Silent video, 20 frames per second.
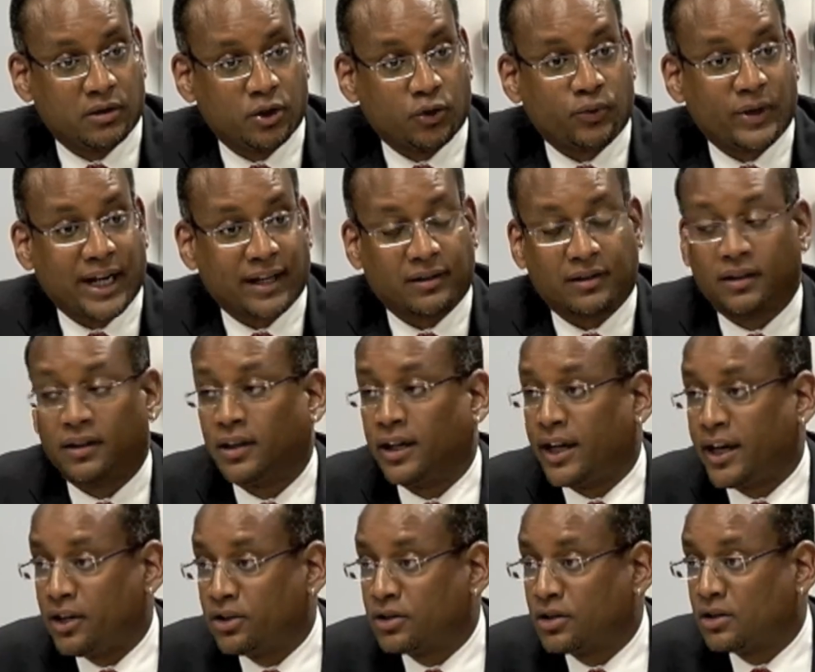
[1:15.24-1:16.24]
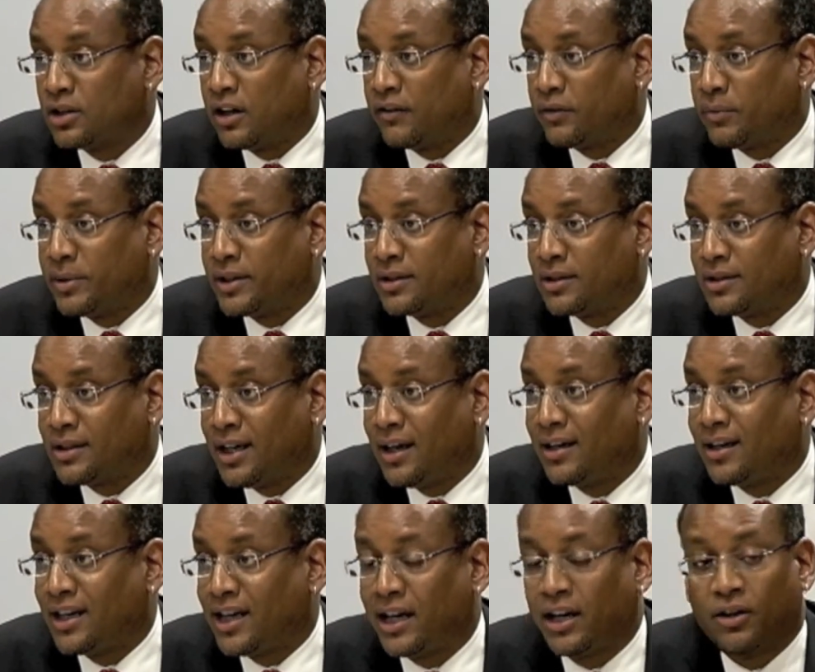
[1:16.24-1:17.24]
direct the Haitian government to
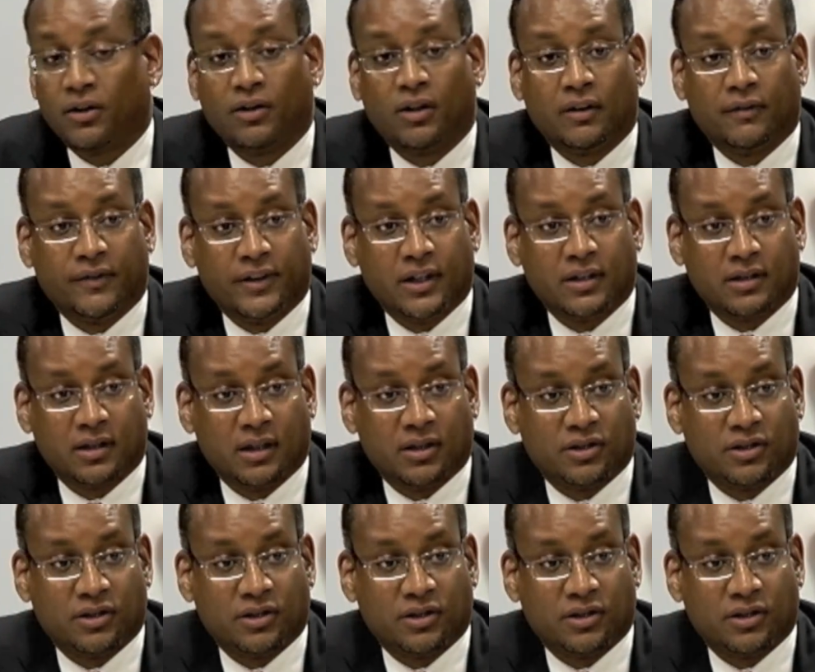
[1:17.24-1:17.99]
take care of these